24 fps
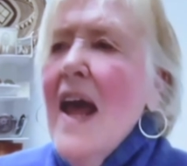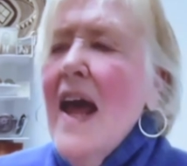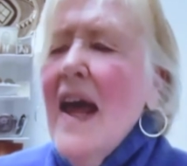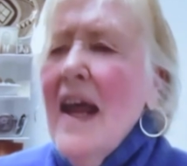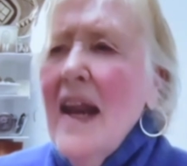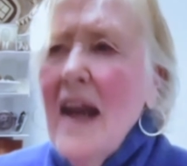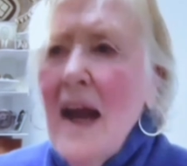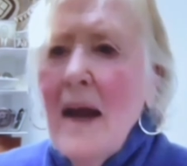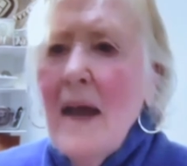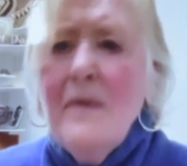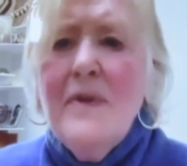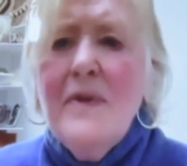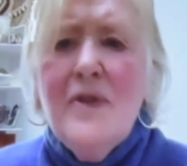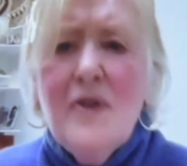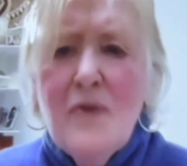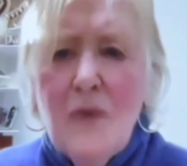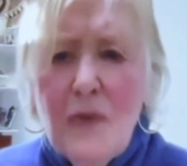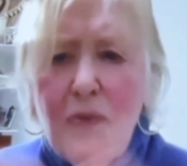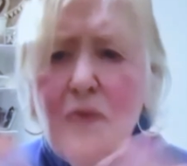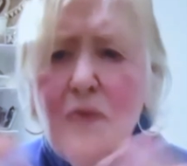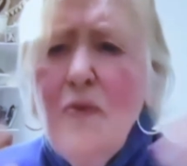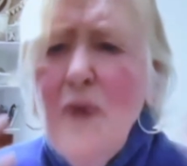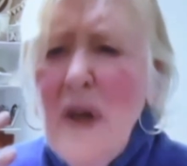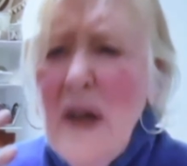And I was
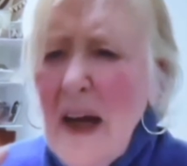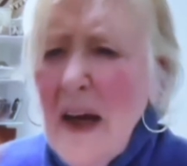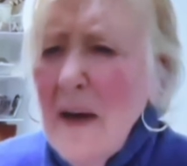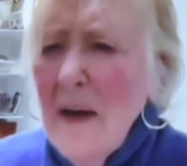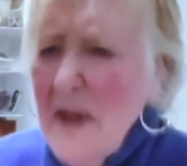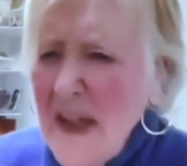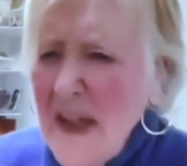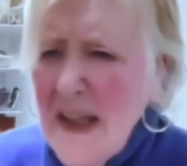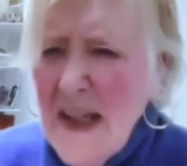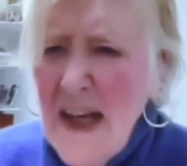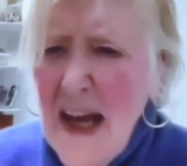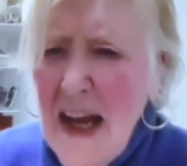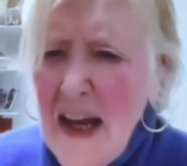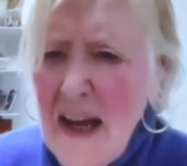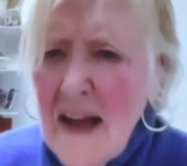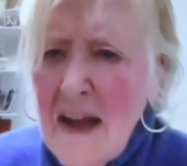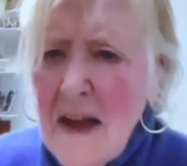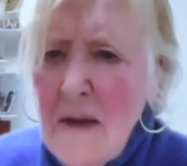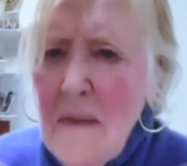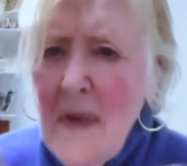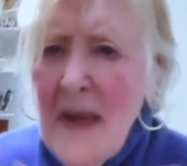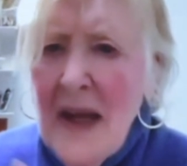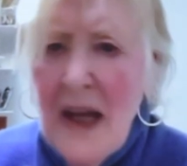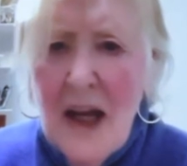taking
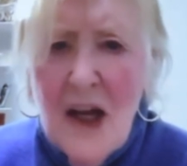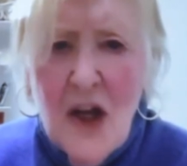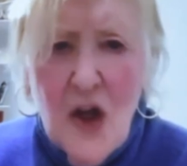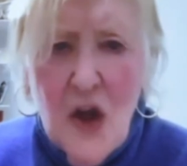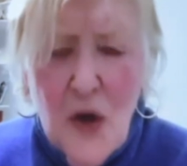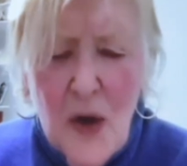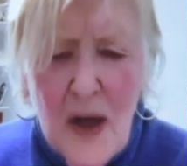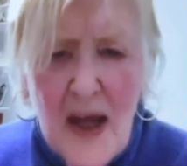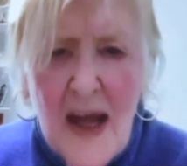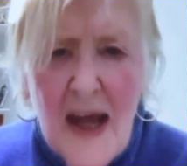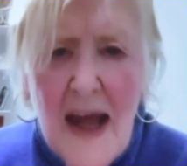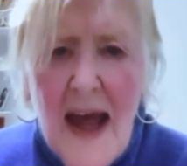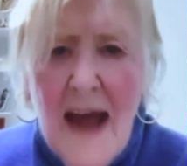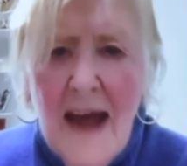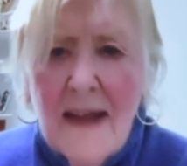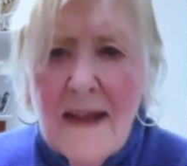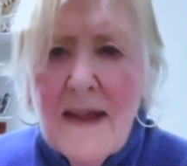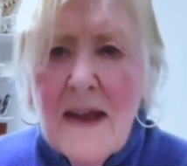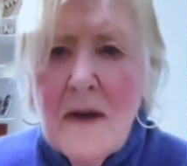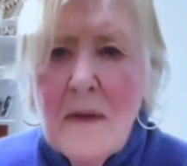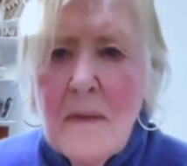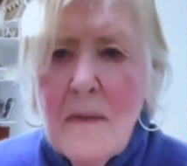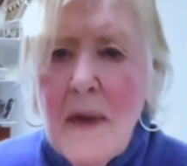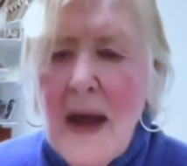them in and looking at
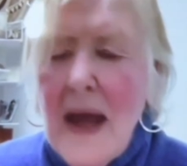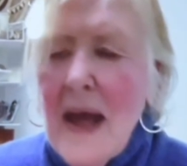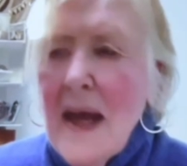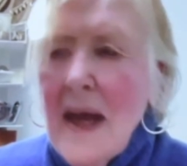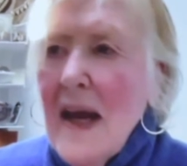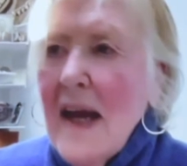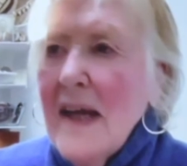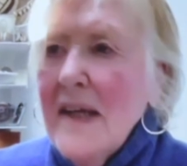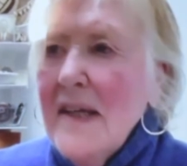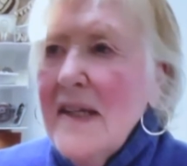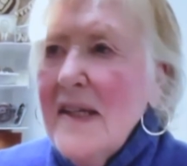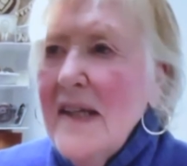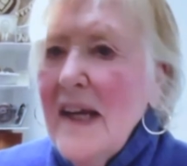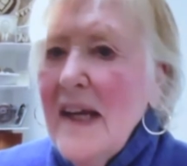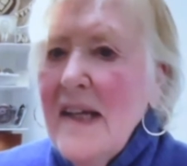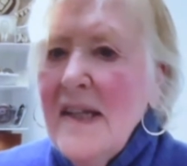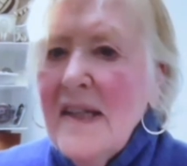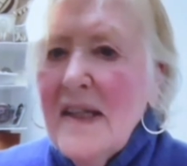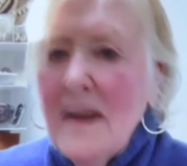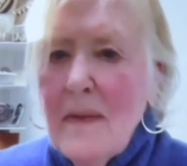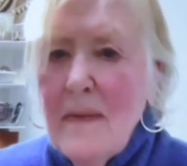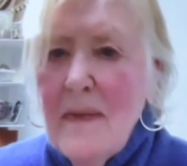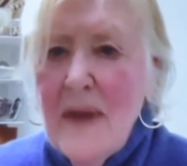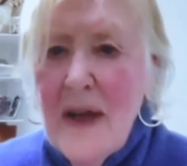them, and I said
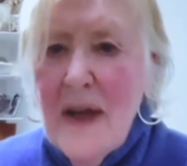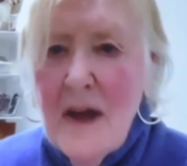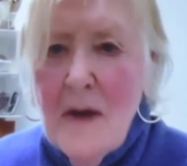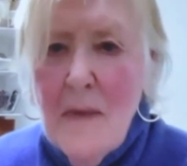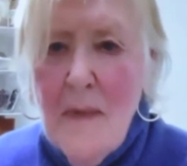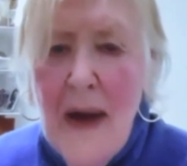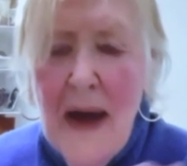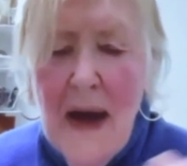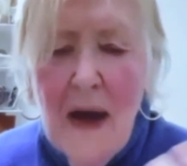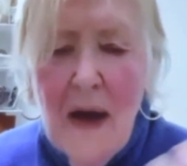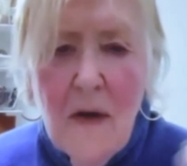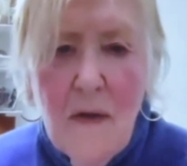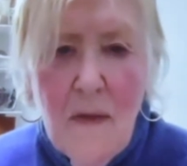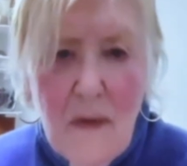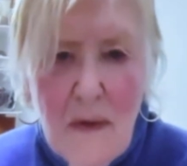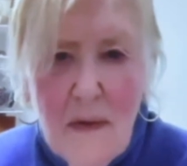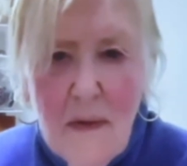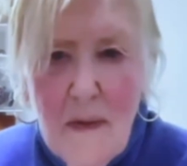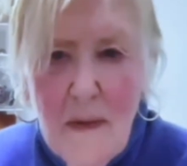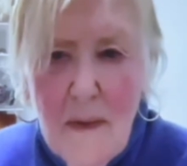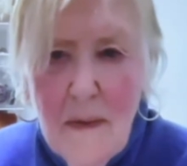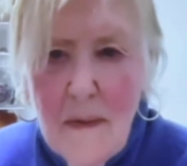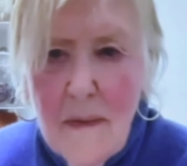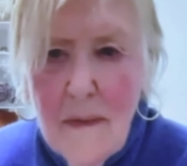something about
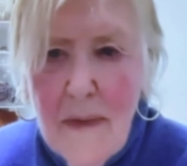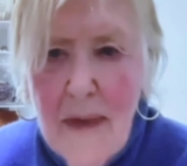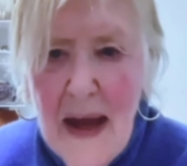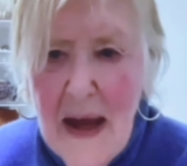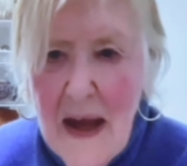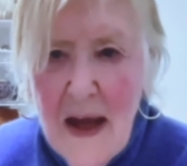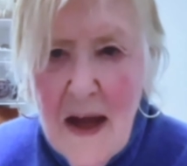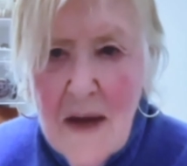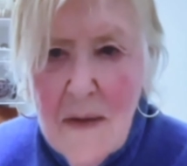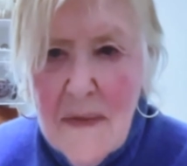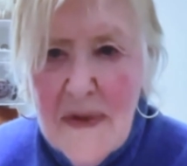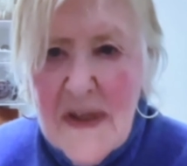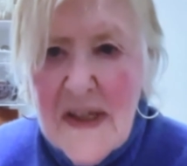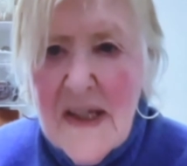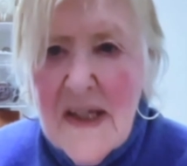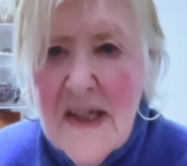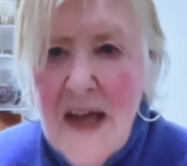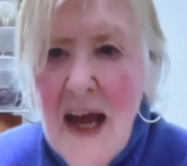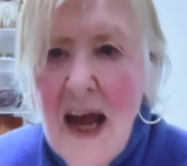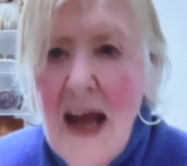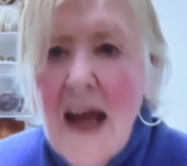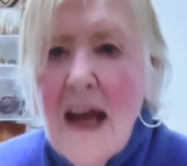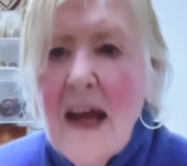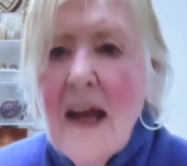making a
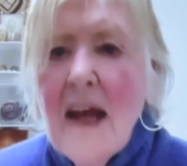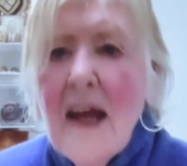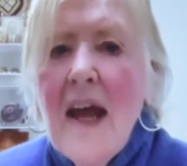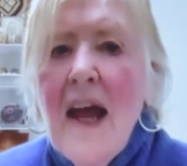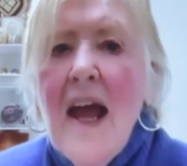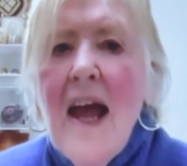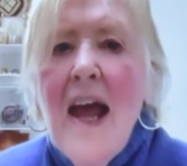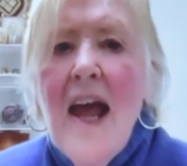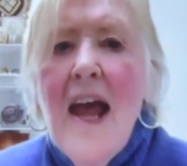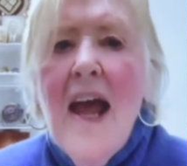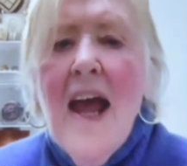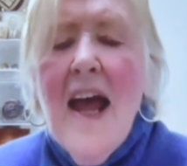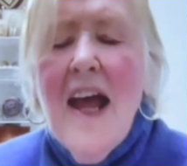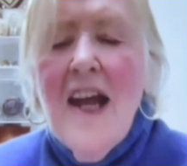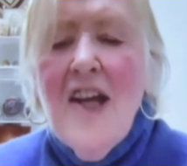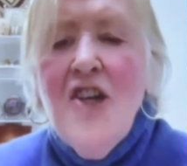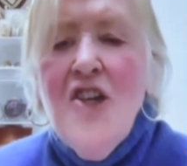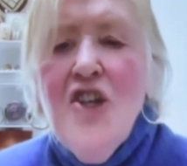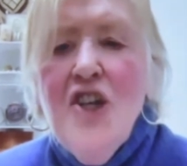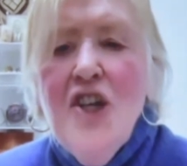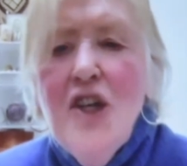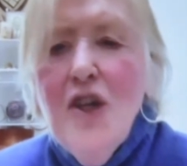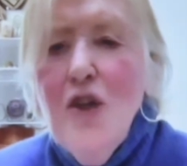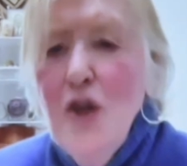mistake. And
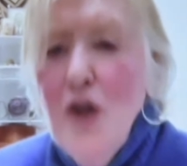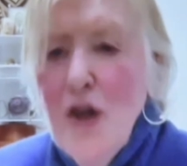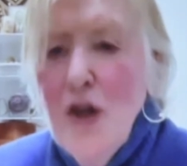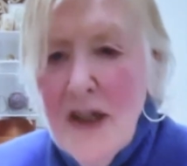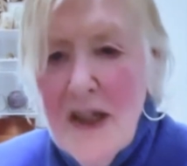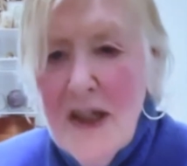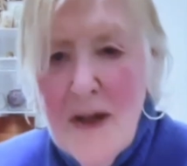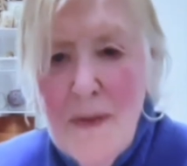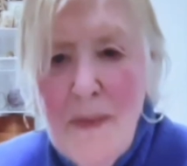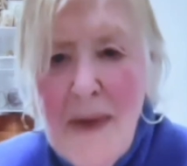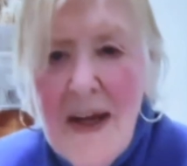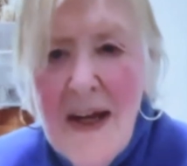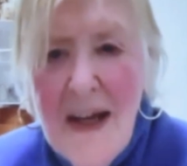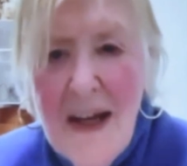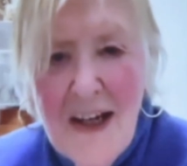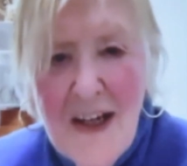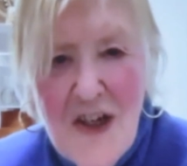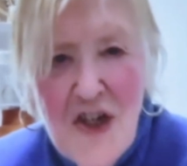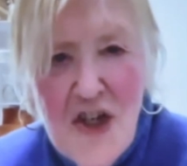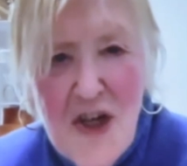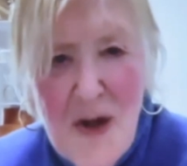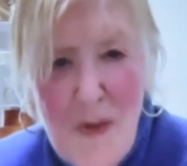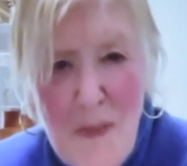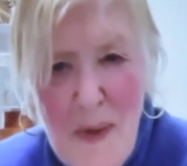she looked to me and
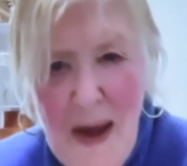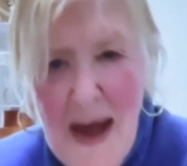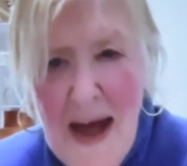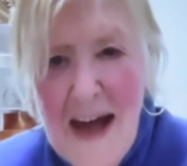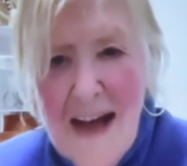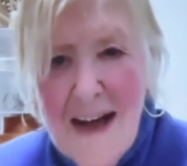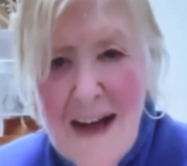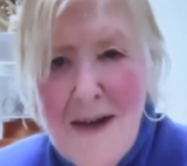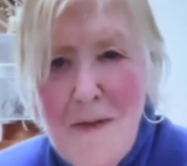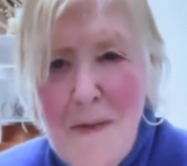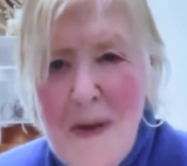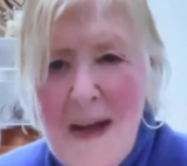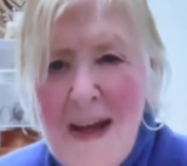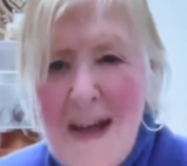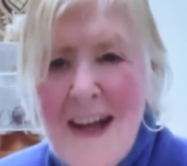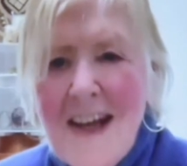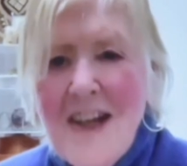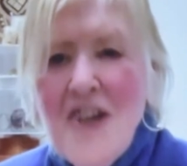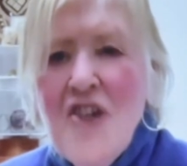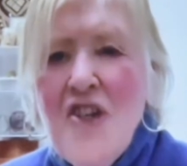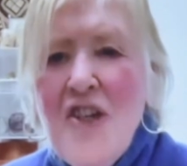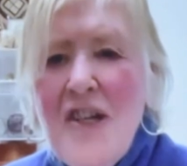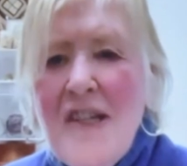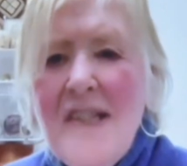she patted me
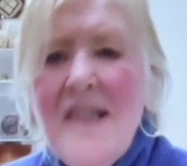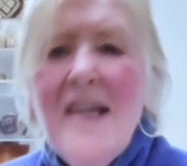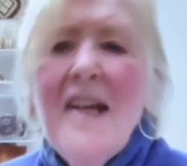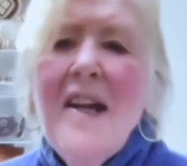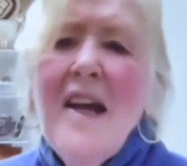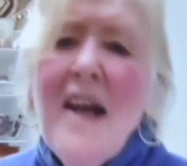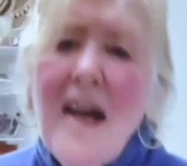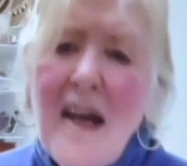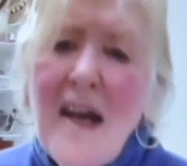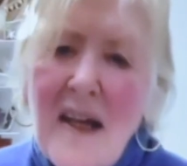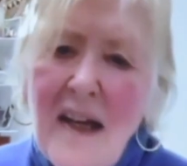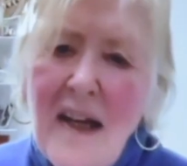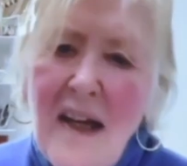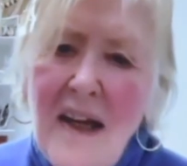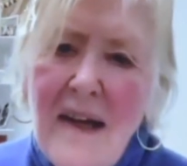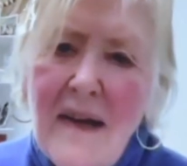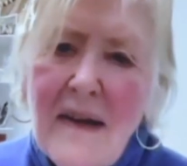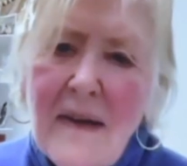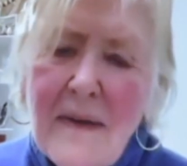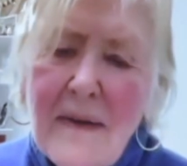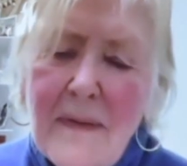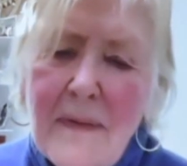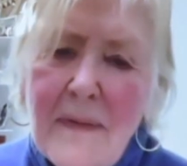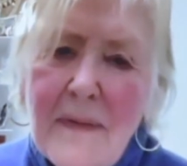and she said, "Honey,
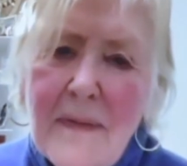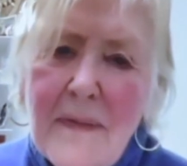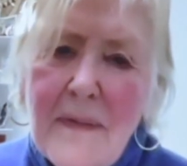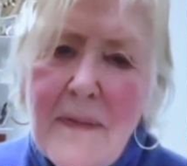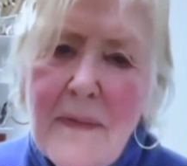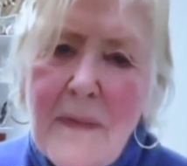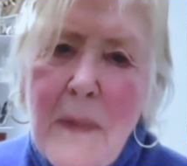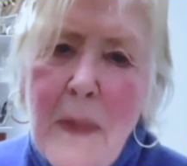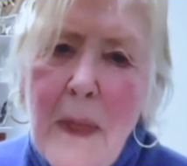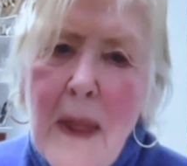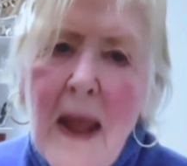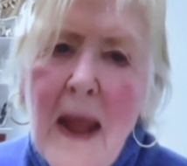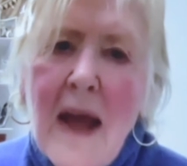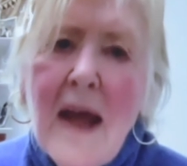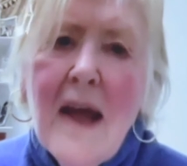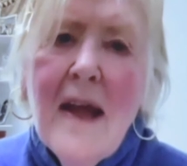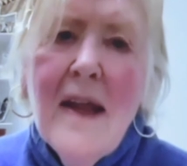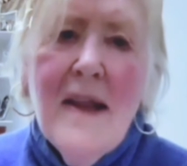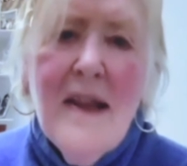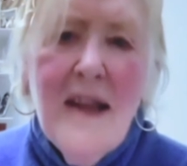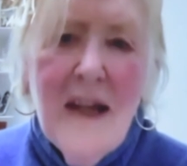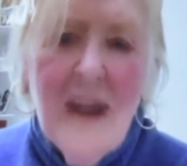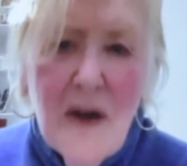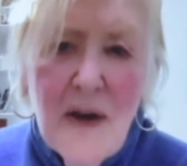
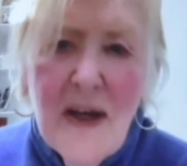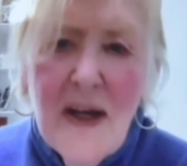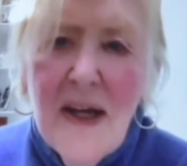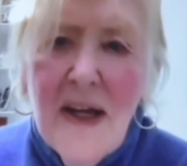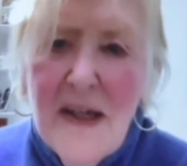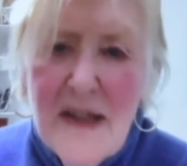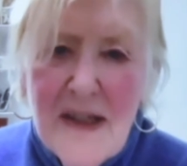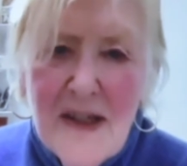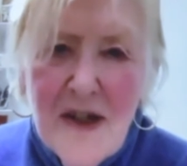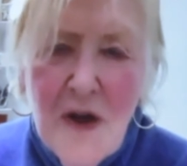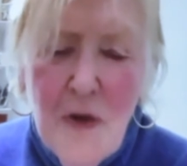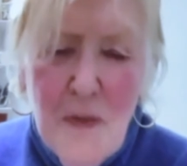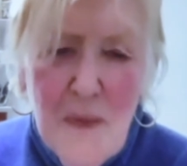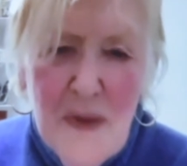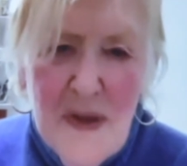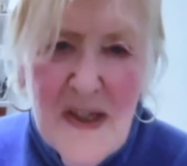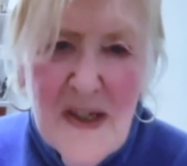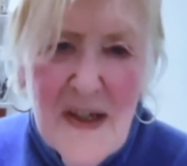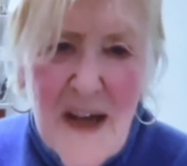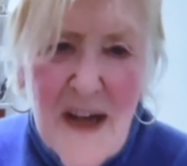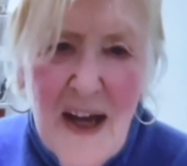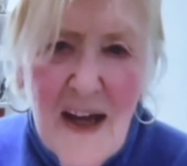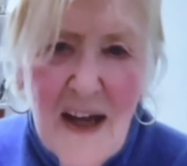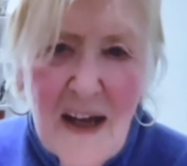there is no
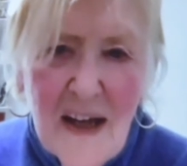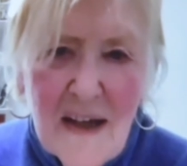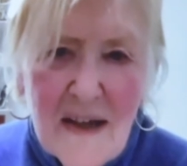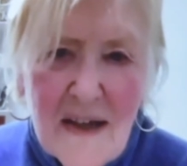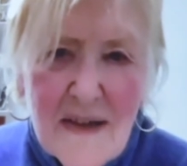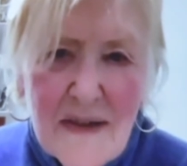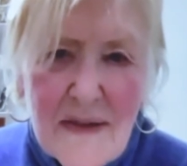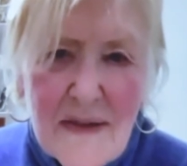mistake.